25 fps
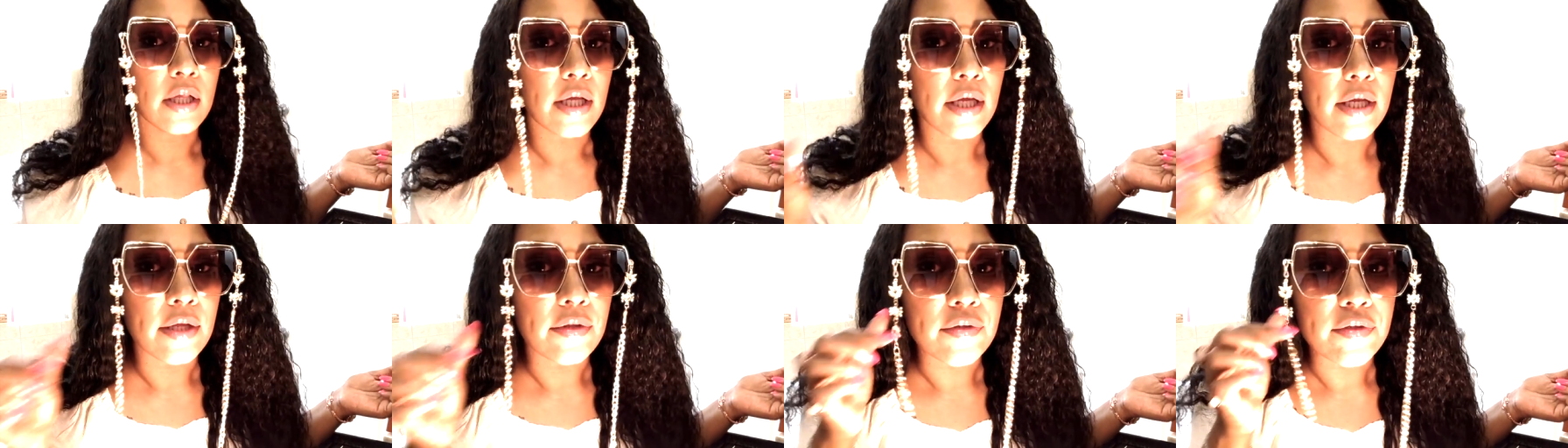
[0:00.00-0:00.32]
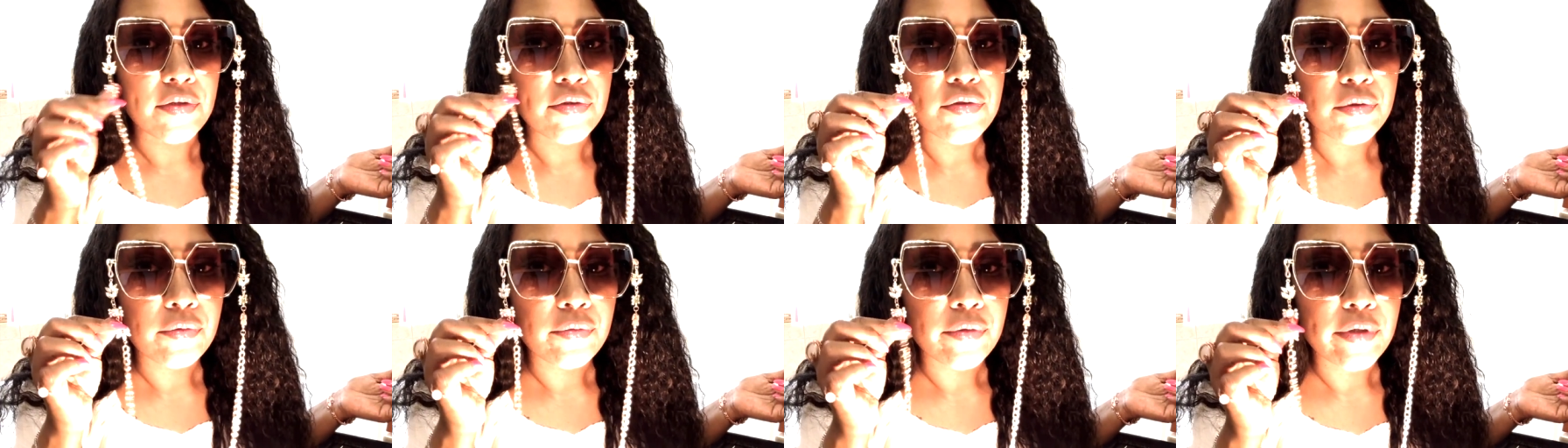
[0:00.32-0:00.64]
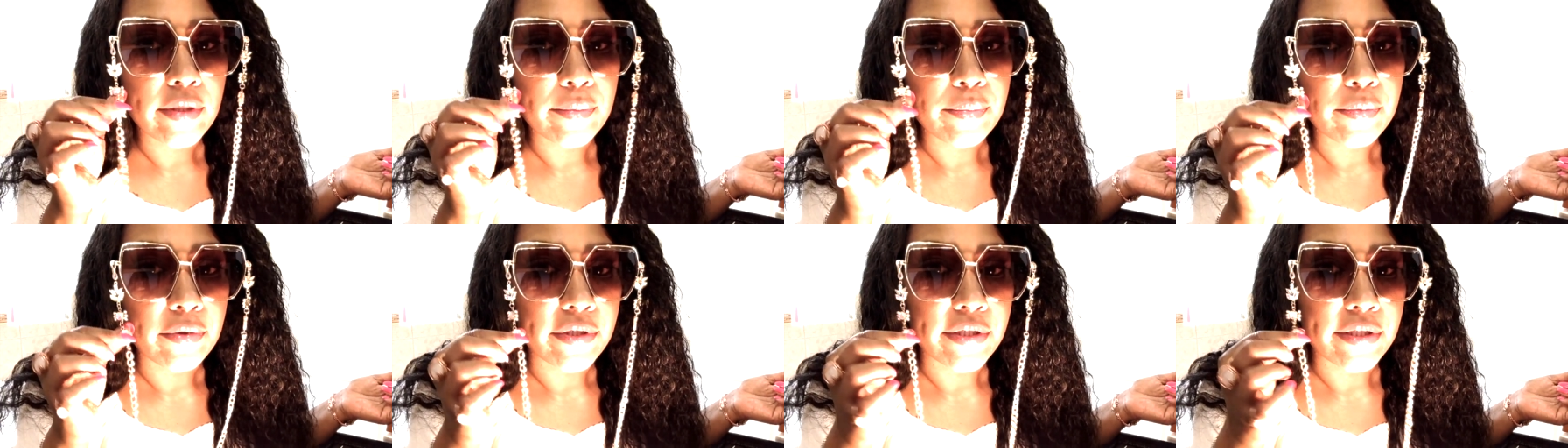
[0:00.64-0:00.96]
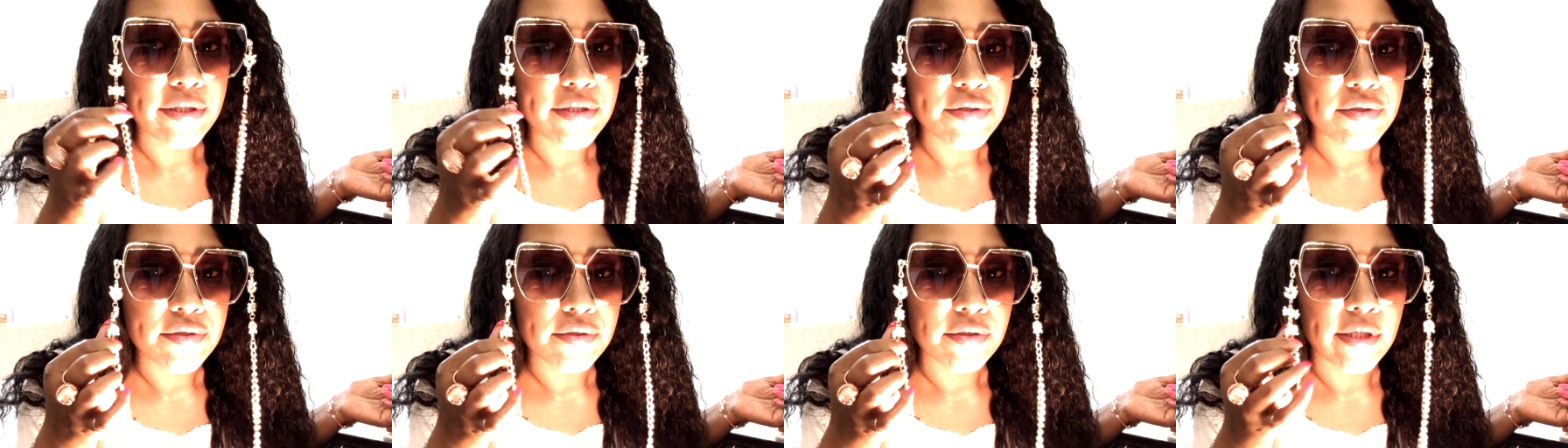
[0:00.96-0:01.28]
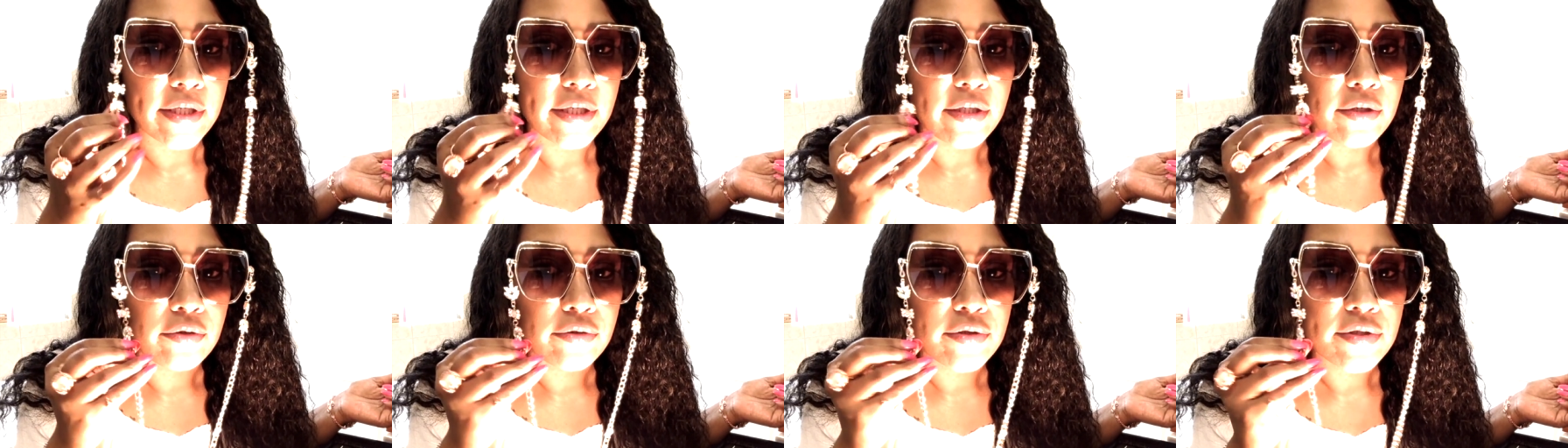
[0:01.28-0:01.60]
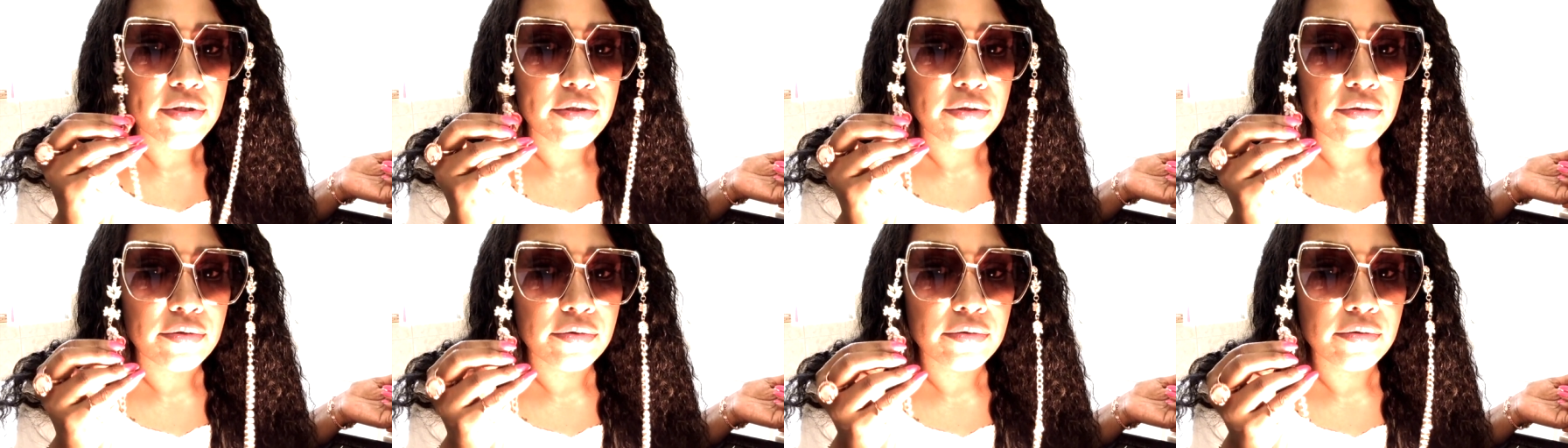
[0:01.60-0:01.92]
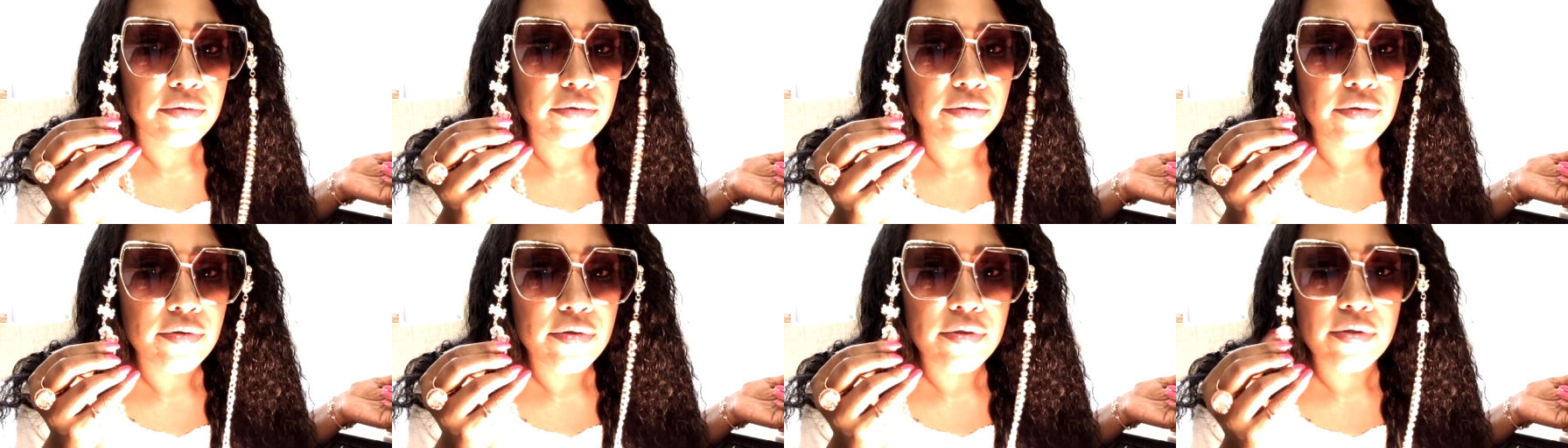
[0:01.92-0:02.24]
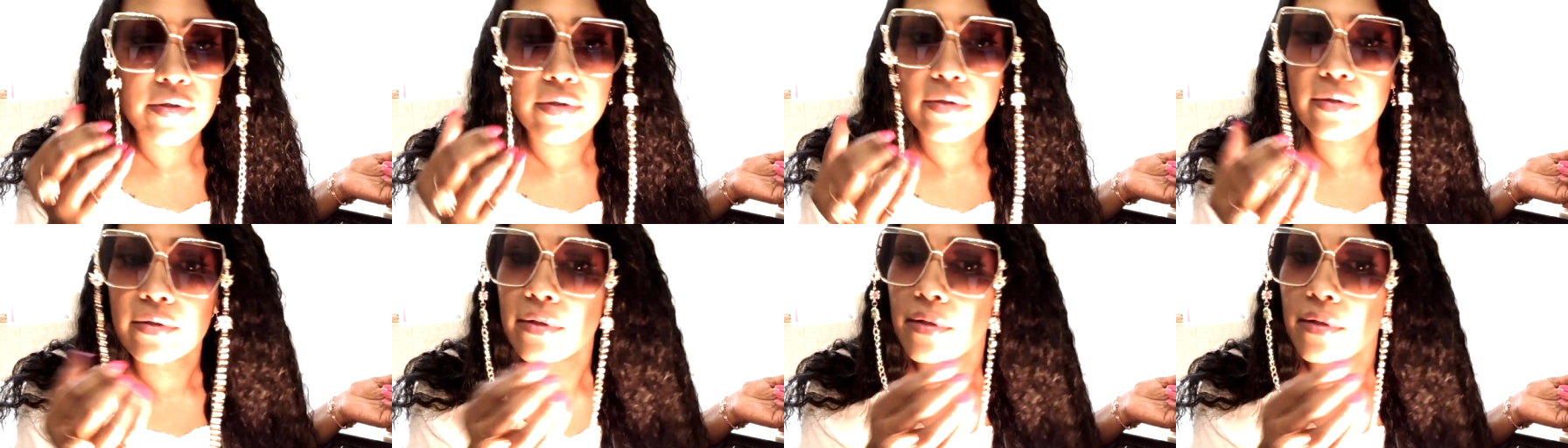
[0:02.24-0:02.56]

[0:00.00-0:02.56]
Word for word: And these are really pretty because they're like crystals